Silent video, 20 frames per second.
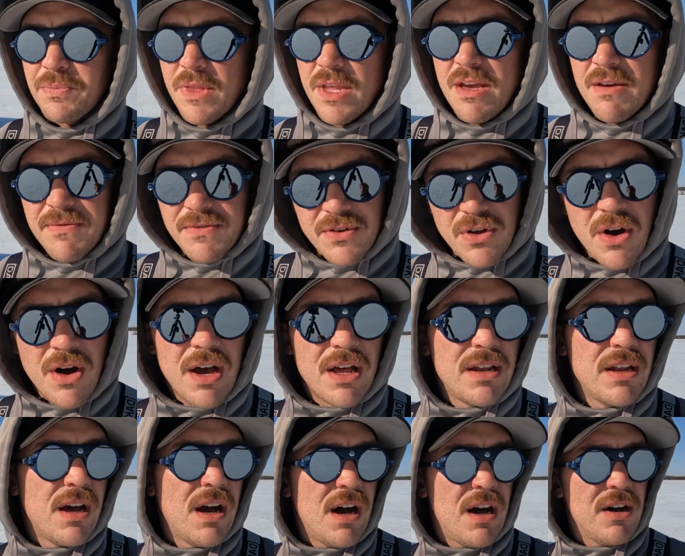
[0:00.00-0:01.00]
If
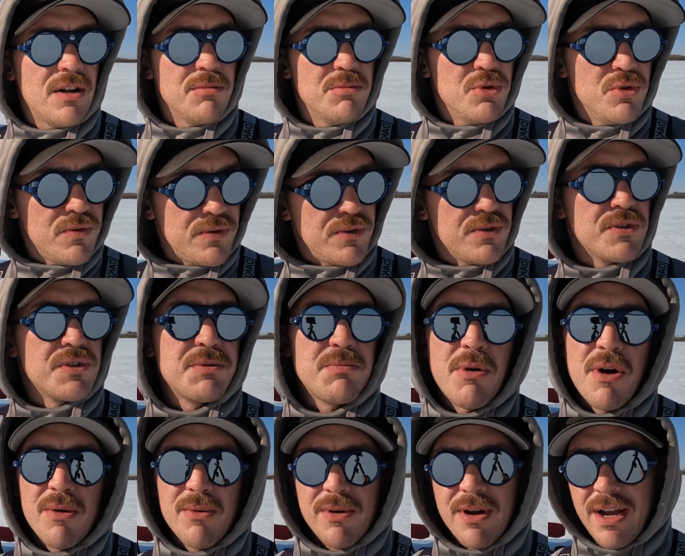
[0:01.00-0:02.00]
not, I'll move to a
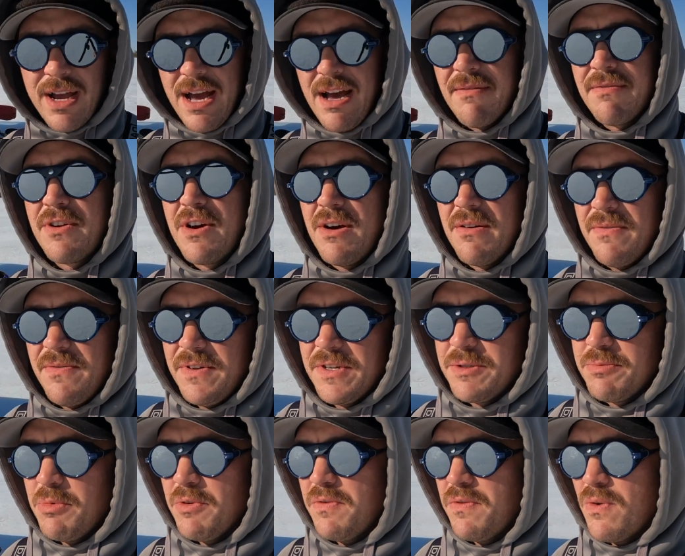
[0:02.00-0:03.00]
spot where I have caught
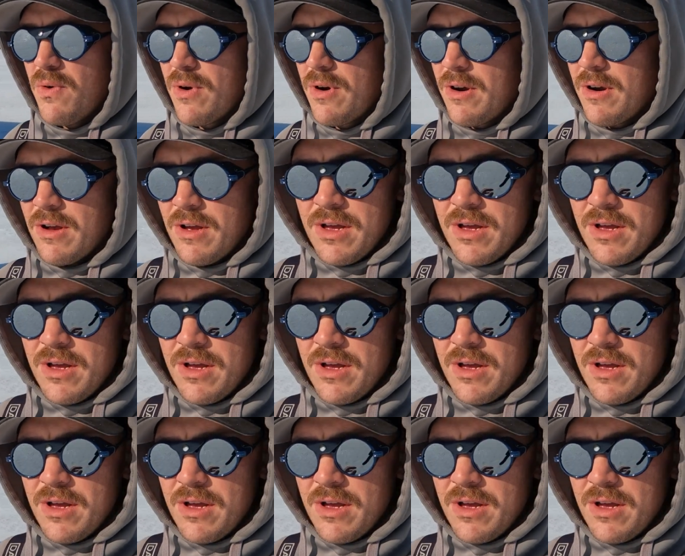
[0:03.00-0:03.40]
fish before.